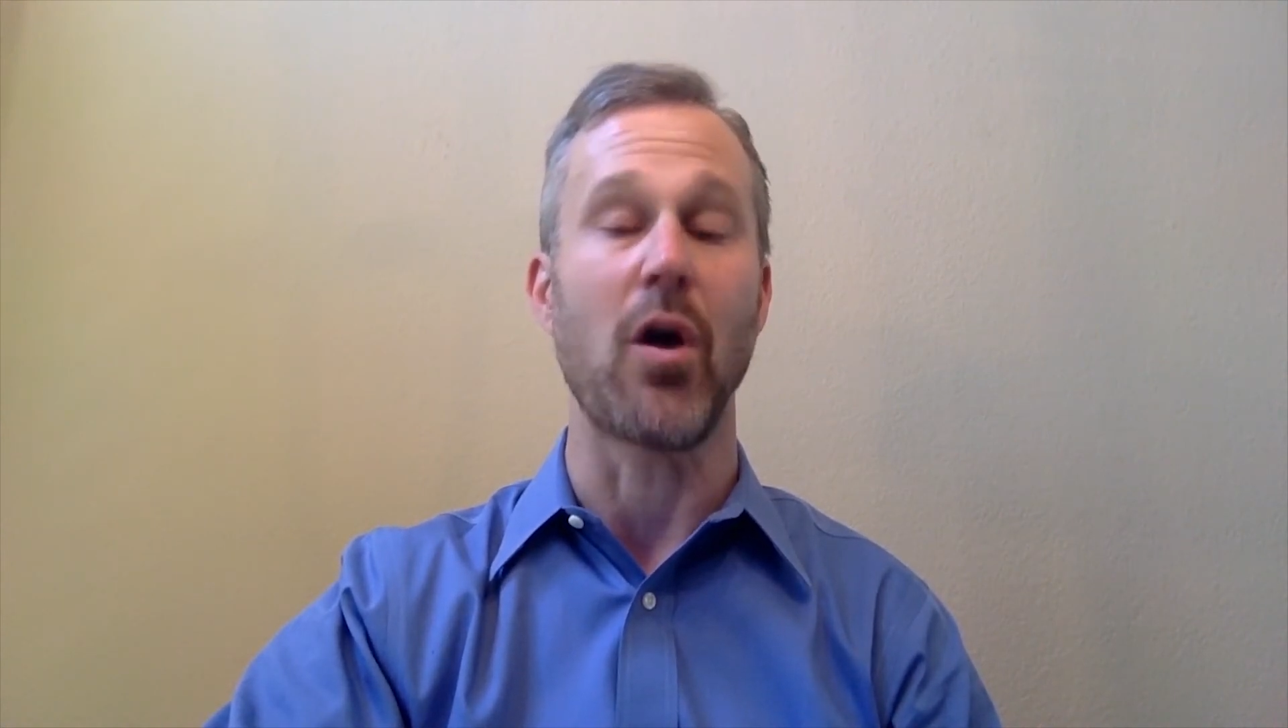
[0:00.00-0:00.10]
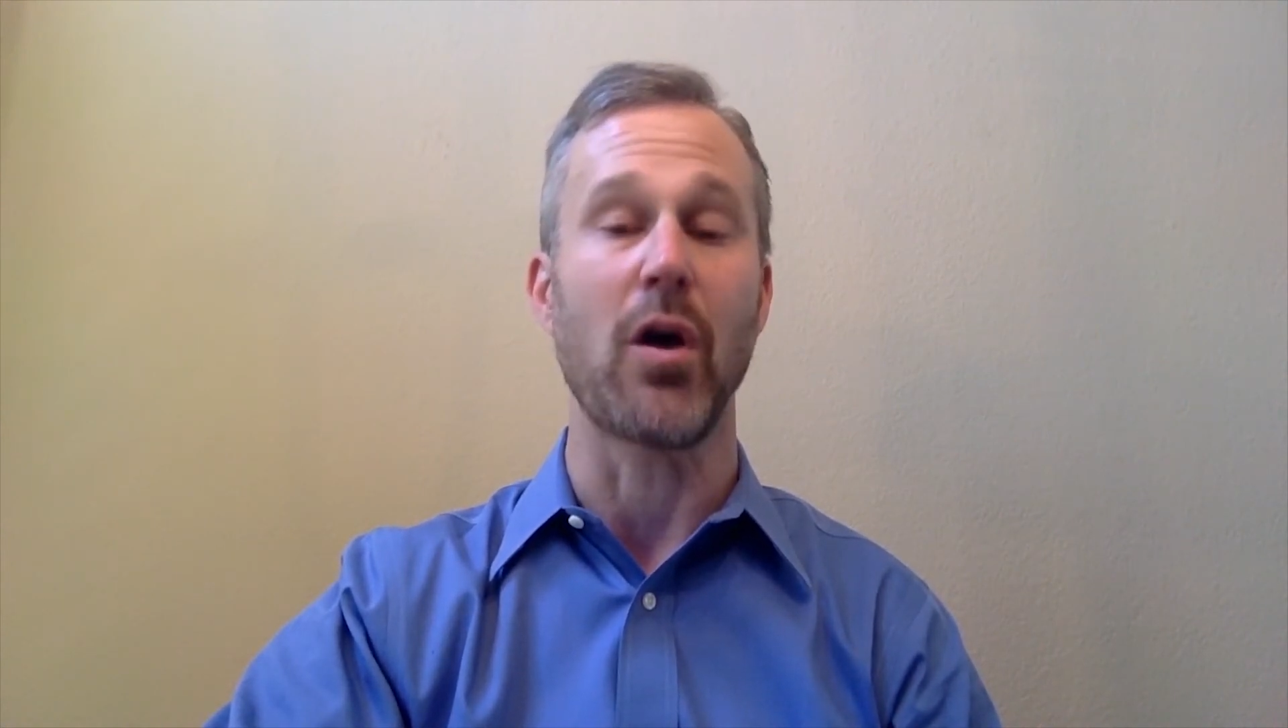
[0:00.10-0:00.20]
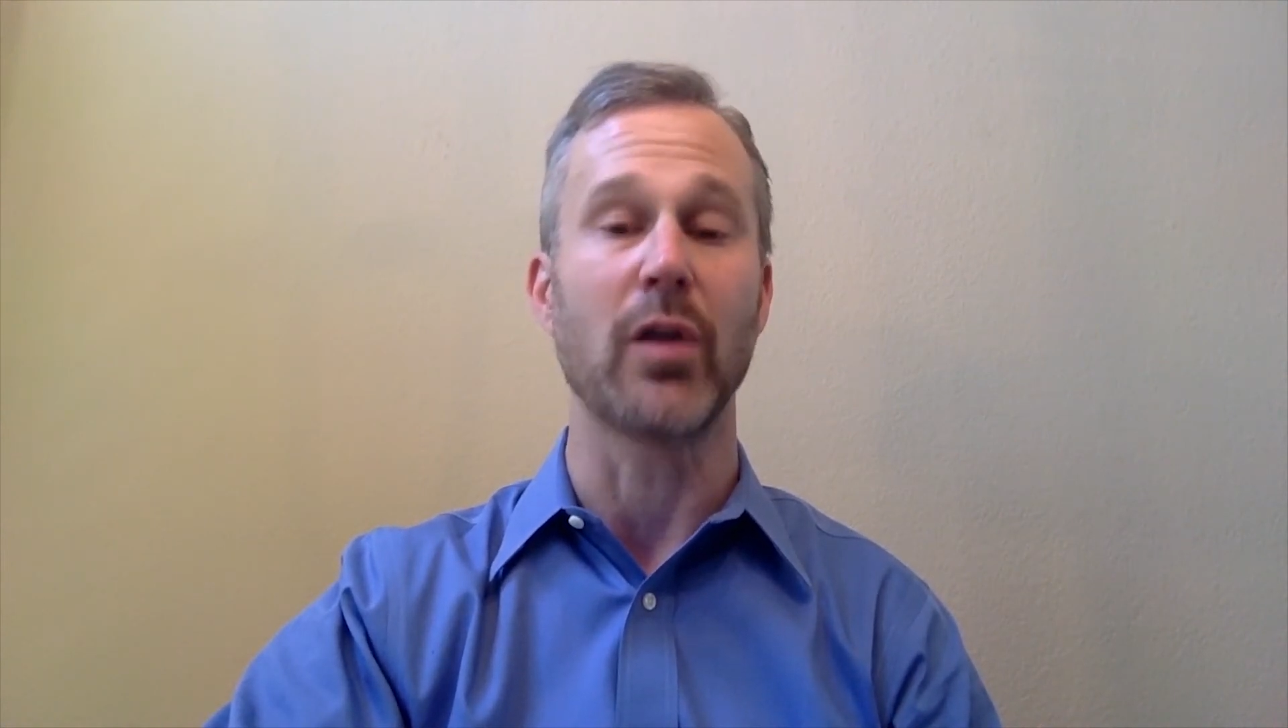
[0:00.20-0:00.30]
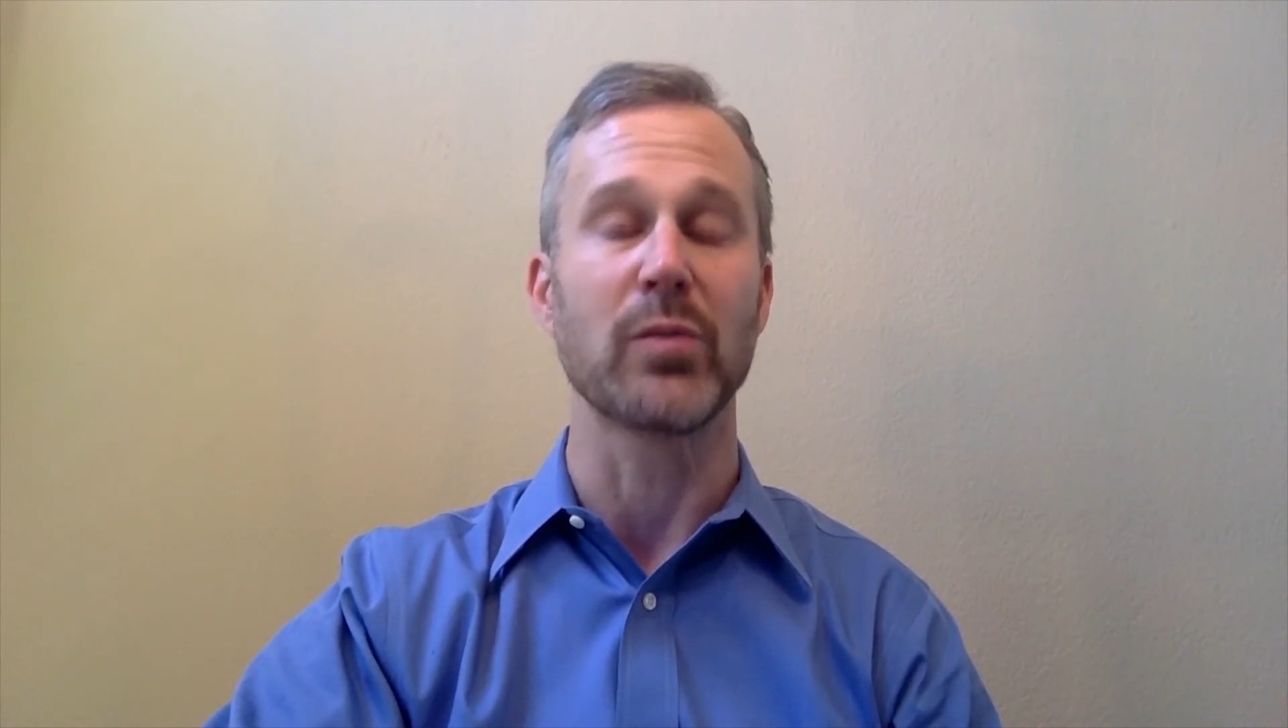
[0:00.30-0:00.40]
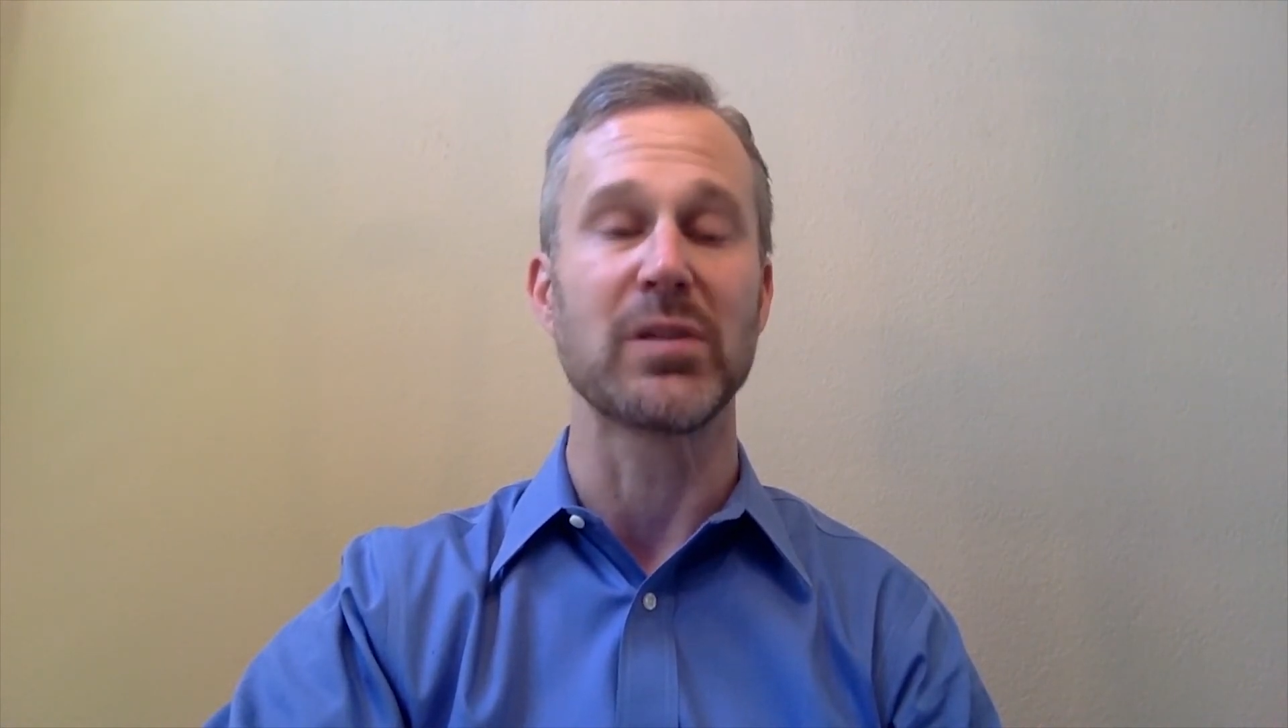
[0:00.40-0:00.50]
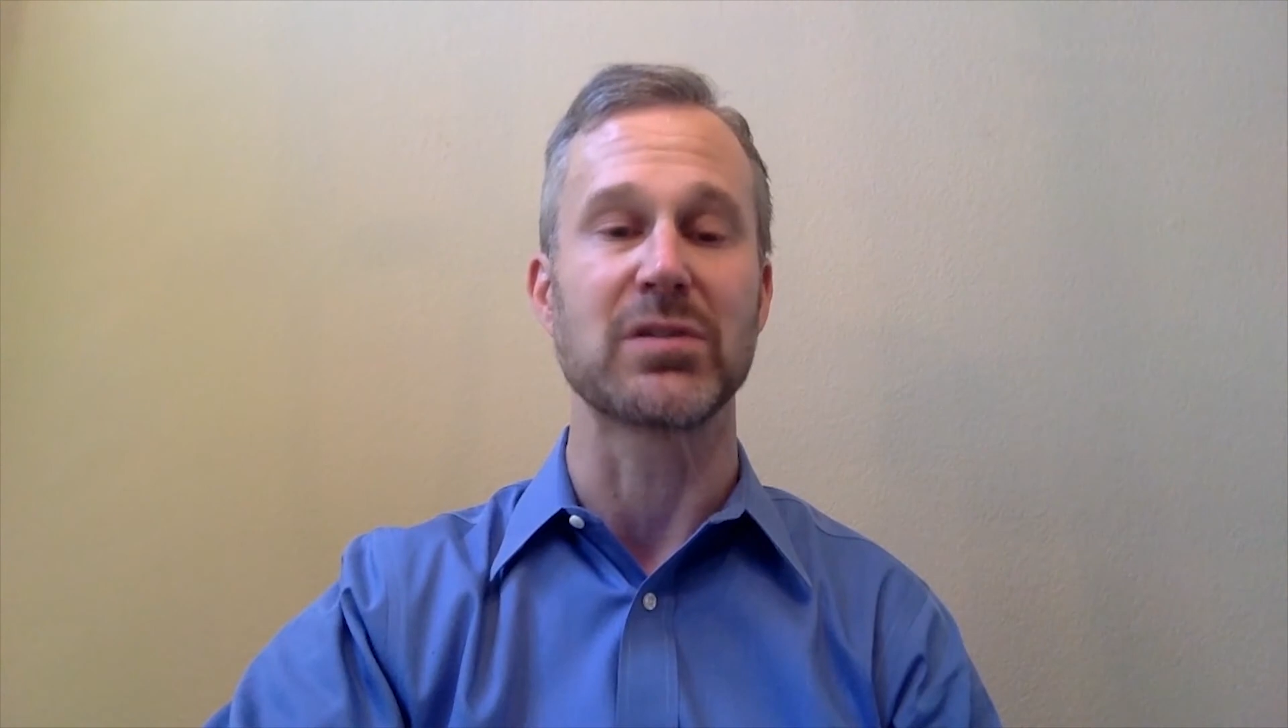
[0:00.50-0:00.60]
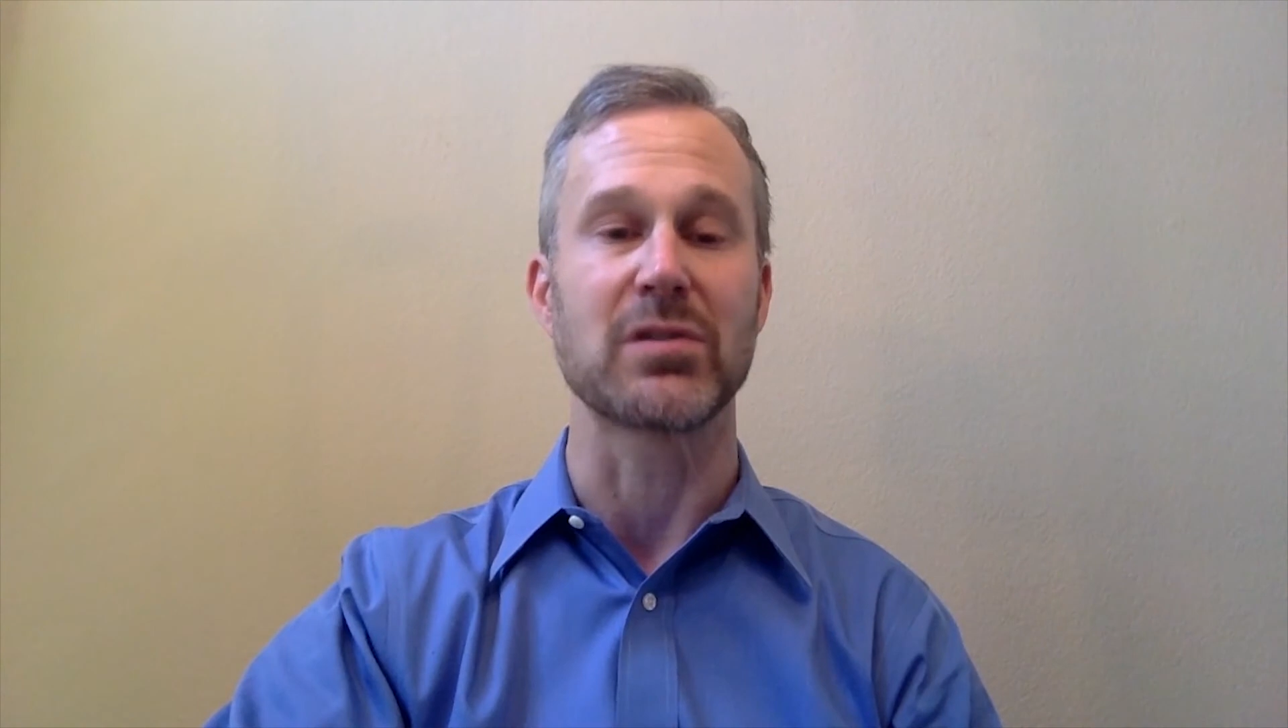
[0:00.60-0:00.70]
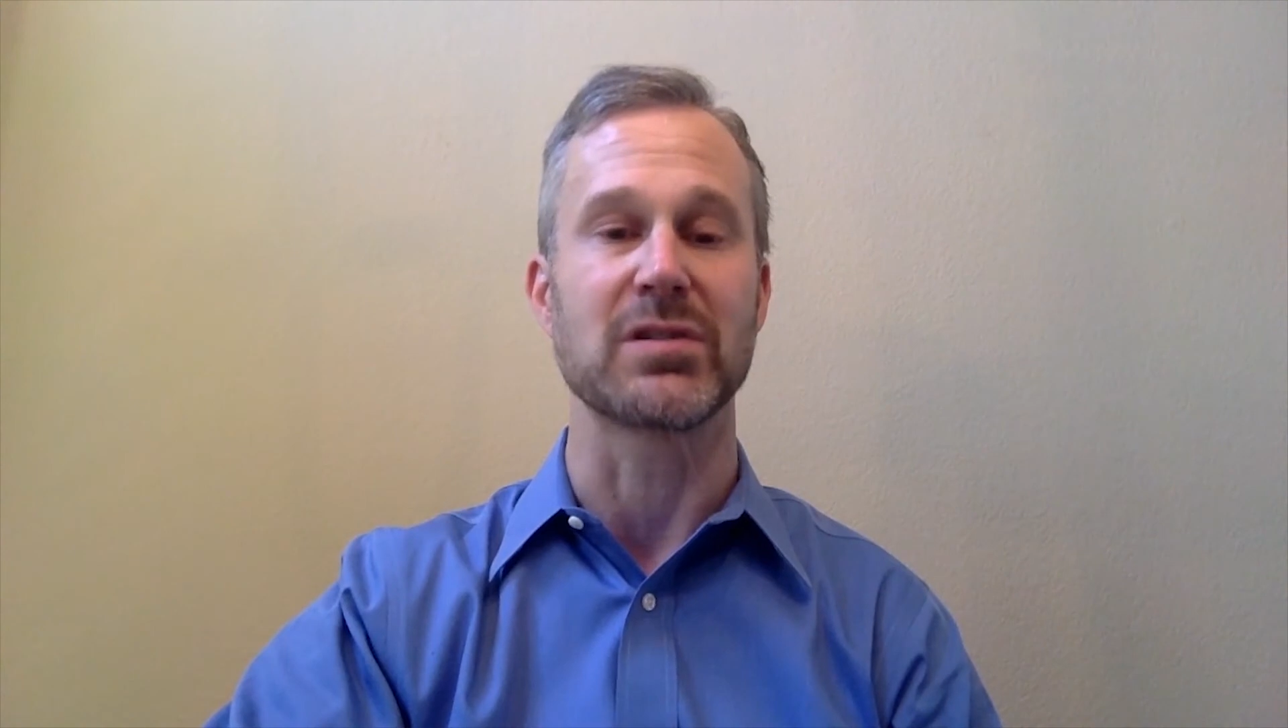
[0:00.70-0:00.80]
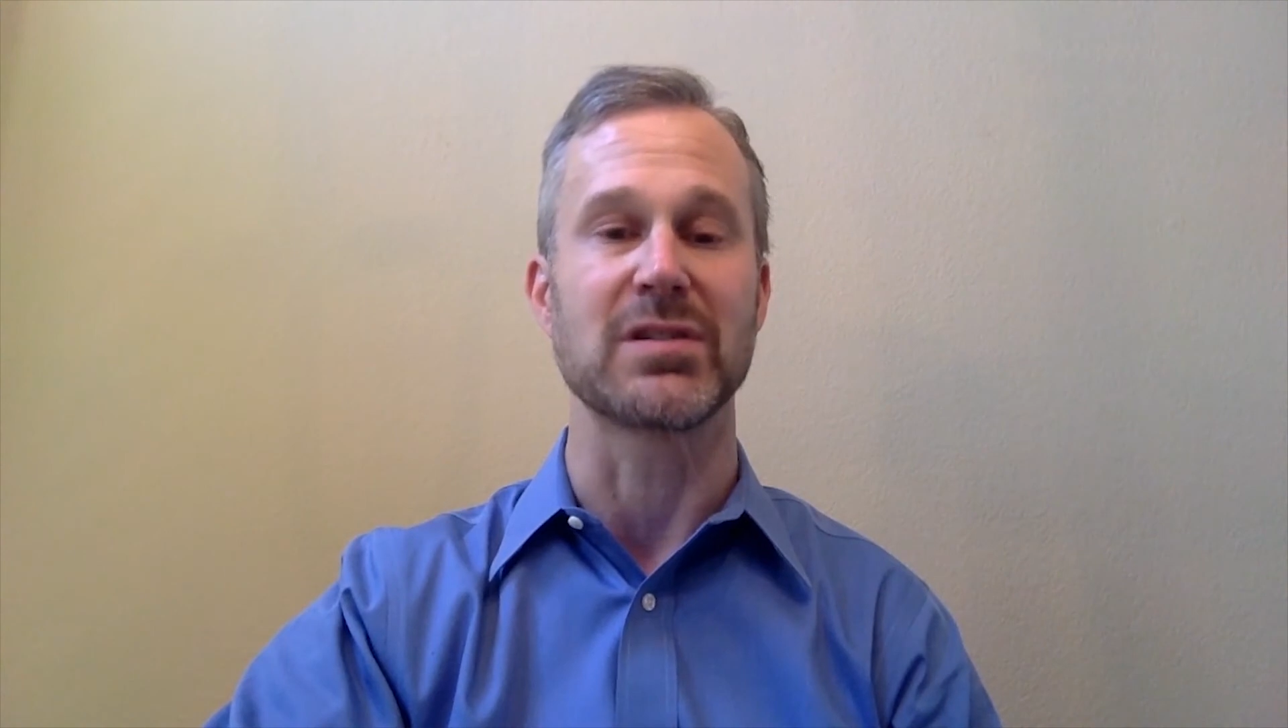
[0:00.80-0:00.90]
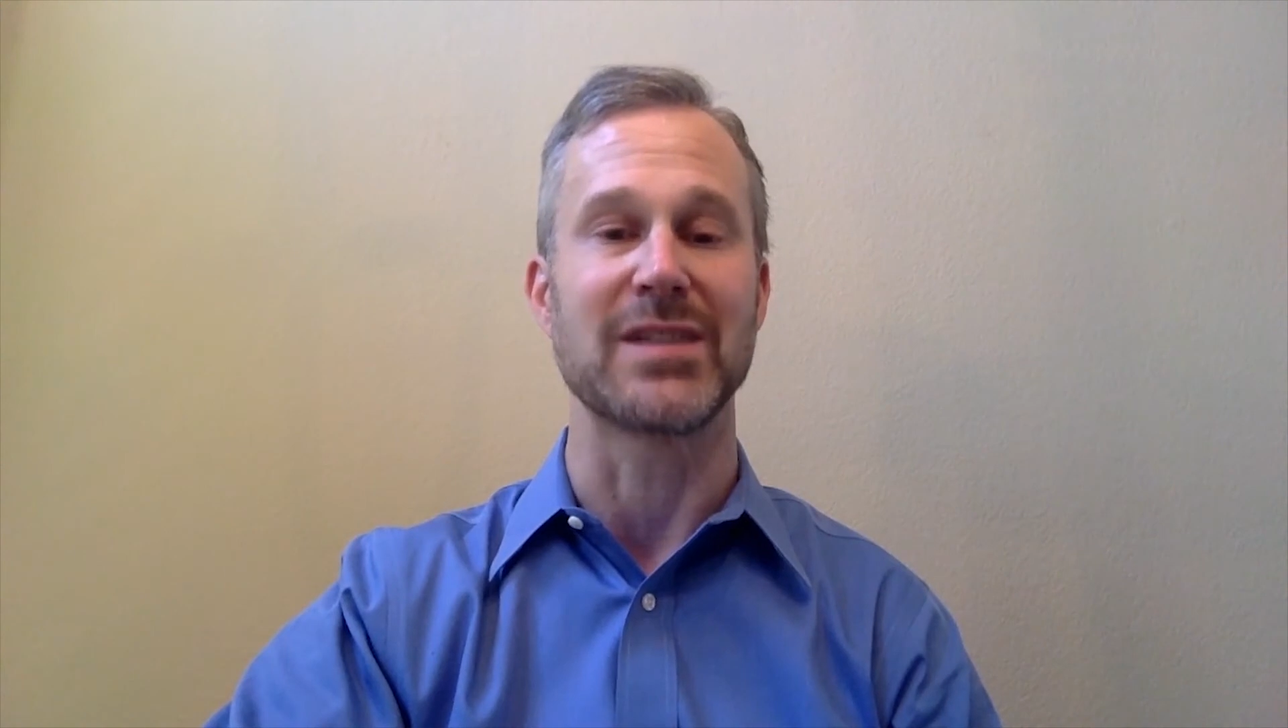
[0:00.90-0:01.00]
all the
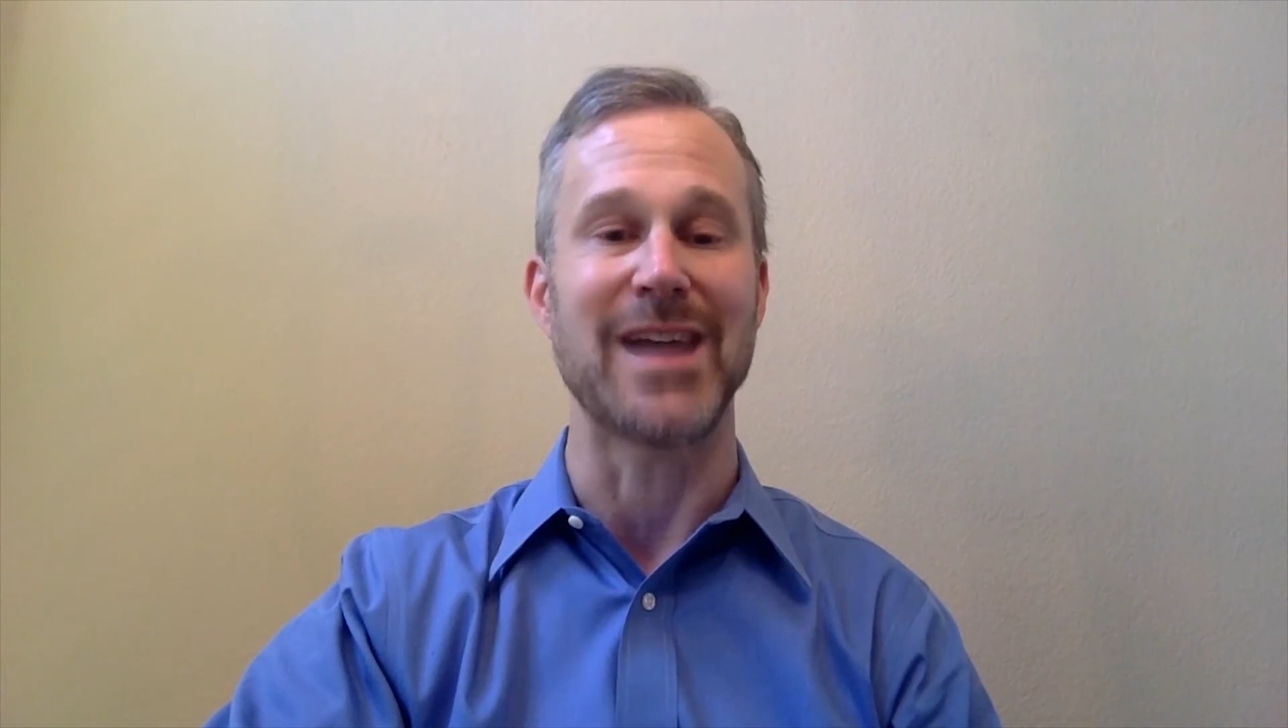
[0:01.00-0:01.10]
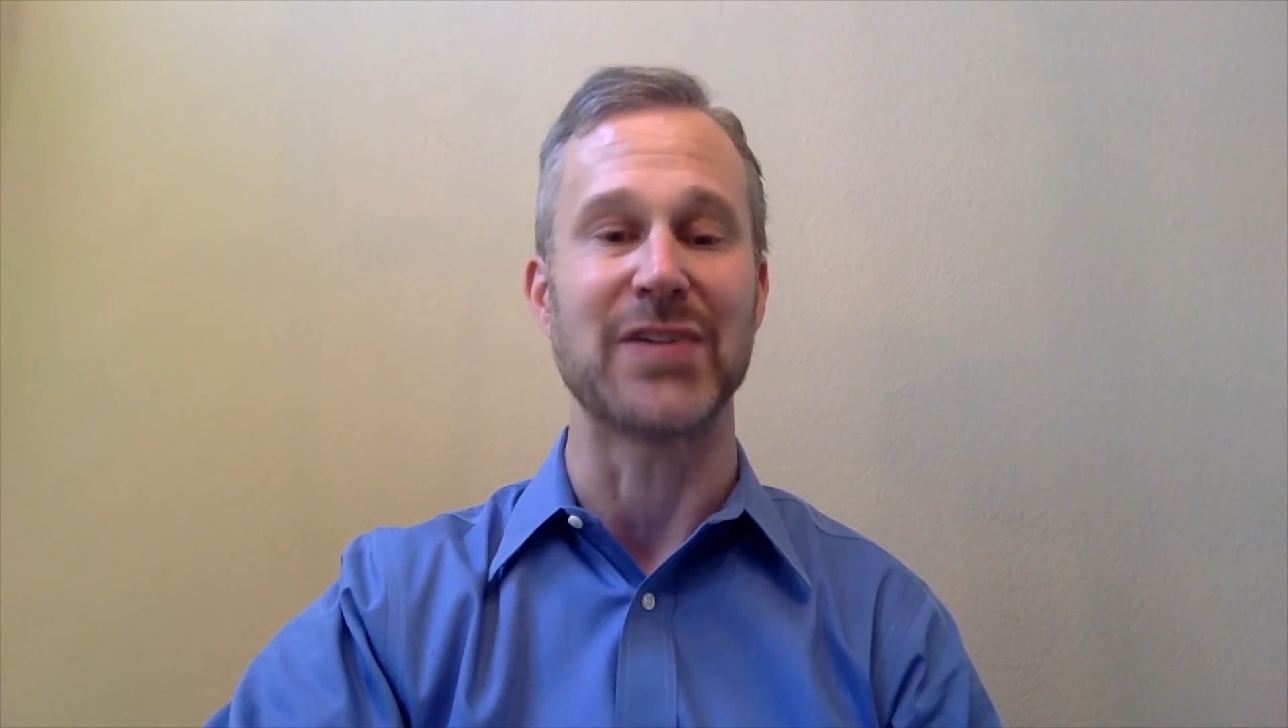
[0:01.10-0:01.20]
resources and